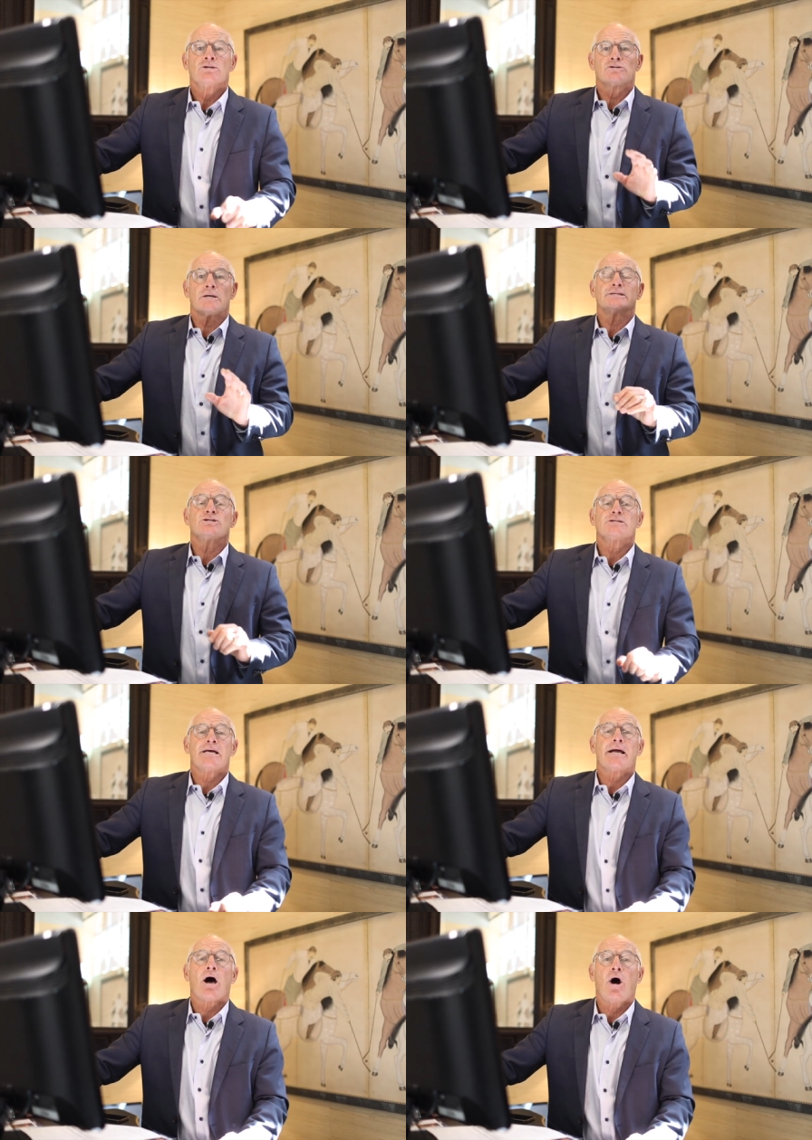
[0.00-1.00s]
So let's just
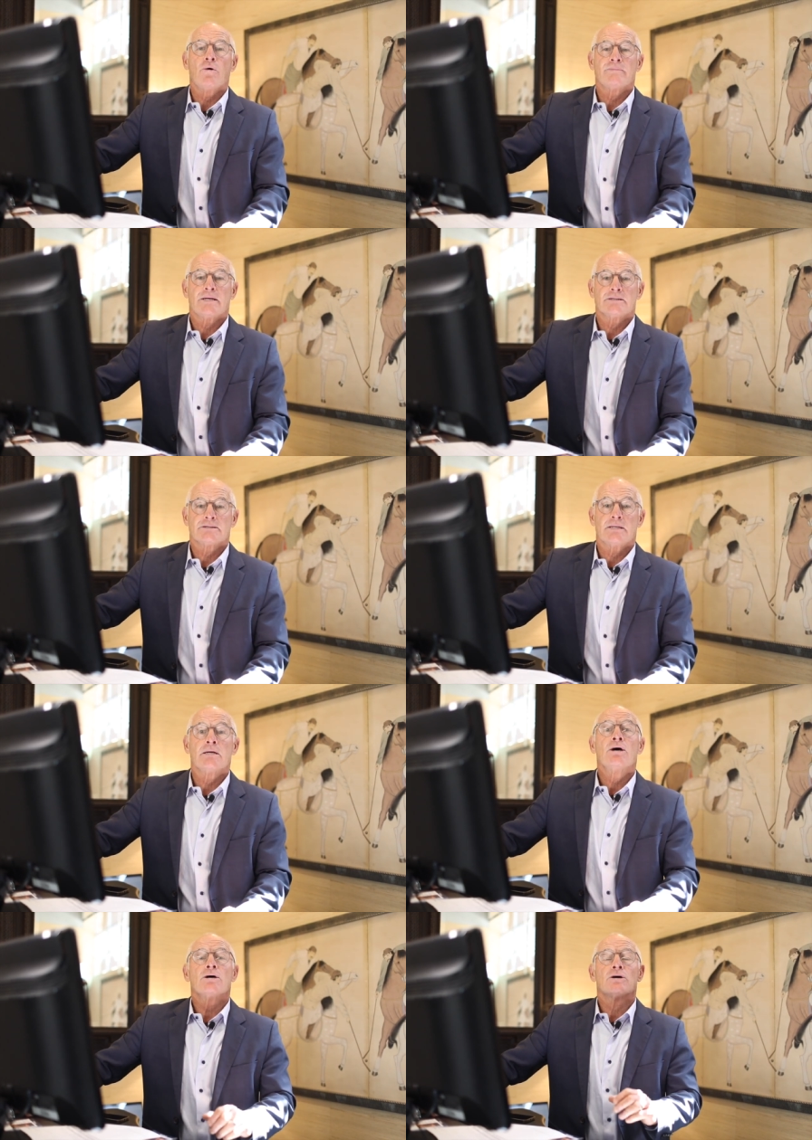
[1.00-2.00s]
take a home that is in